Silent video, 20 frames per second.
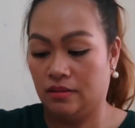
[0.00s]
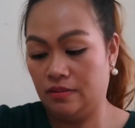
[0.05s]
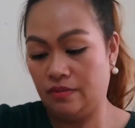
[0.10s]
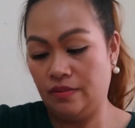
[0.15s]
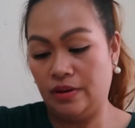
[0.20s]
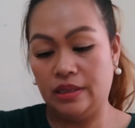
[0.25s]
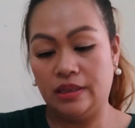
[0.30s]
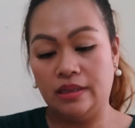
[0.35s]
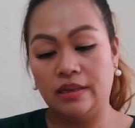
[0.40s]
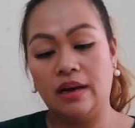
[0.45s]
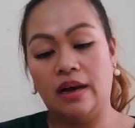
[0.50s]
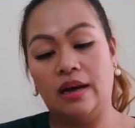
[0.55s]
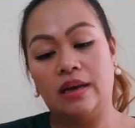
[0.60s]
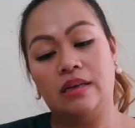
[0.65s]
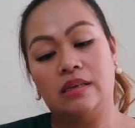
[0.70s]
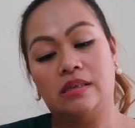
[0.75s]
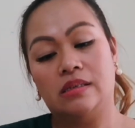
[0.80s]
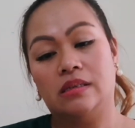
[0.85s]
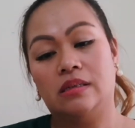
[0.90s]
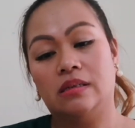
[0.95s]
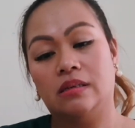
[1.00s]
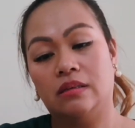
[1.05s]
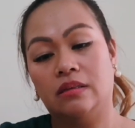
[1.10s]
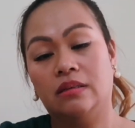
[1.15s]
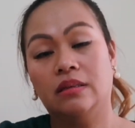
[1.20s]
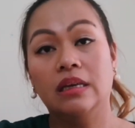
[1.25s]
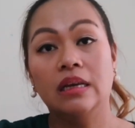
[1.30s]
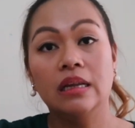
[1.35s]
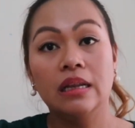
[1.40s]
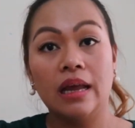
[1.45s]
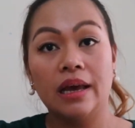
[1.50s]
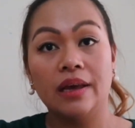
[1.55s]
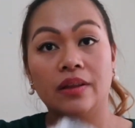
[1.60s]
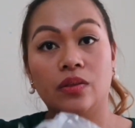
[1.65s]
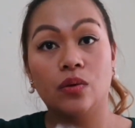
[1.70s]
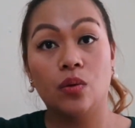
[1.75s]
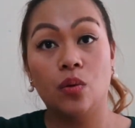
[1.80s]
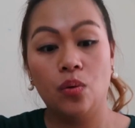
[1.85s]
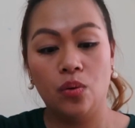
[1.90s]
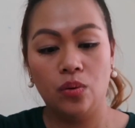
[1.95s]
Wait guys, tea light
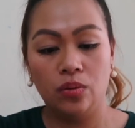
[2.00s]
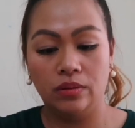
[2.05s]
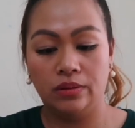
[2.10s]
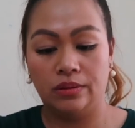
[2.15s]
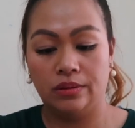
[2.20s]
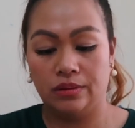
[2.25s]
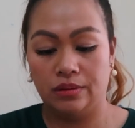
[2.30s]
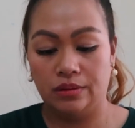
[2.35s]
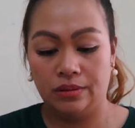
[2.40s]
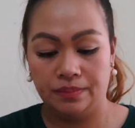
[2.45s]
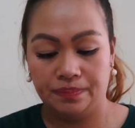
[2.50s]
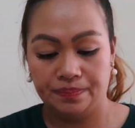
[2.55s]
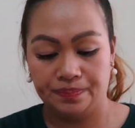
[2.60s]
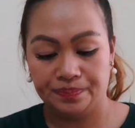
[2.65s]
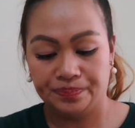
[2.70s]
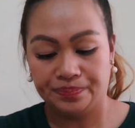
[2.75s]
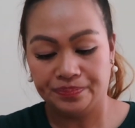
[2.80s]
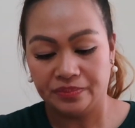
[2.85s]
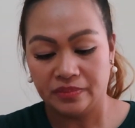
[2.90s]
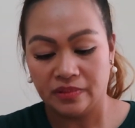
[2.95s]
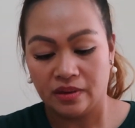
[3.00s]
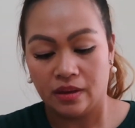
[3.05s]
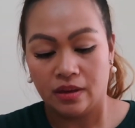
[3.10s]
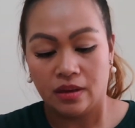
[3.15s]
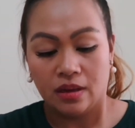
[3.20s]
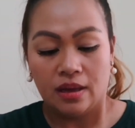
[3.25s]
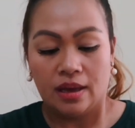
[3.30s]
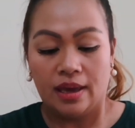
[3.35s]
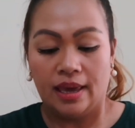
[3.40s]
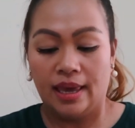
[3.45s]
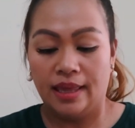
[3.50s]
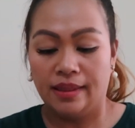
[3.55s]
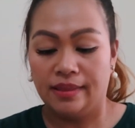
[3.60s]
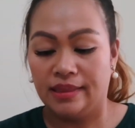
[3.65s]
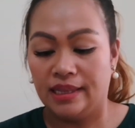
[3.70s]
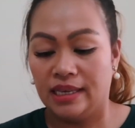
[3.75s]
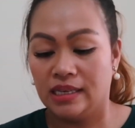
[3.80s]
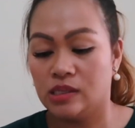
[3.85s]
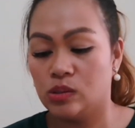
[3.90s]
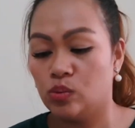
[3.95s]
holder.
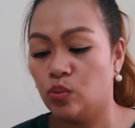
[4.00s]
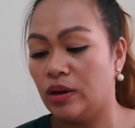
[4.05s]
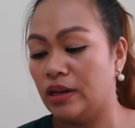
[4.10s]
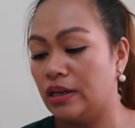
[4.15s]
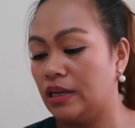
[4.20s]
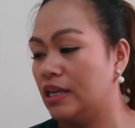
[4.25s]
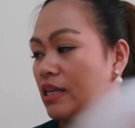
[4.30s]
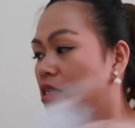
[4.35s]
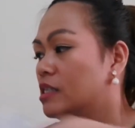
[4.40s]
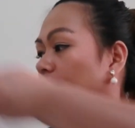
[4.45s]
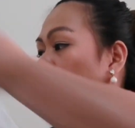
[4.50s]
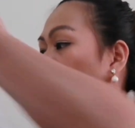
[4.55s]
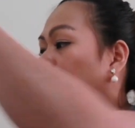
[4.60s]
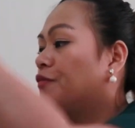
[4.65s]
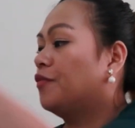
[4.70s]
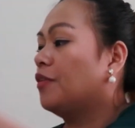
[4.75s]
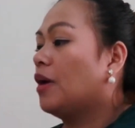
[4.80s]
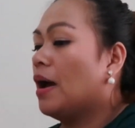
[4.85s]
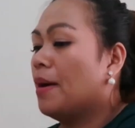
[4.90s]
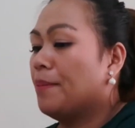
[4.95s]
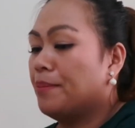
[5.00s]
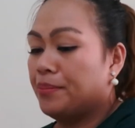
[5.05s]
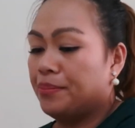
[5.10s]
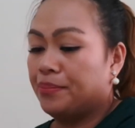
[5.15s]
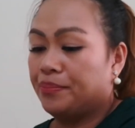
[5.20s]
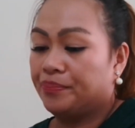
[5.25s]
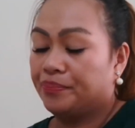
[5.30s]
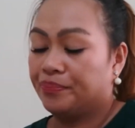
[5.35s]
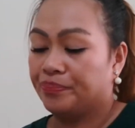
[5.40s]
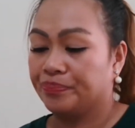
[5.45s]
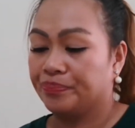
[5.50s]
And this one is from,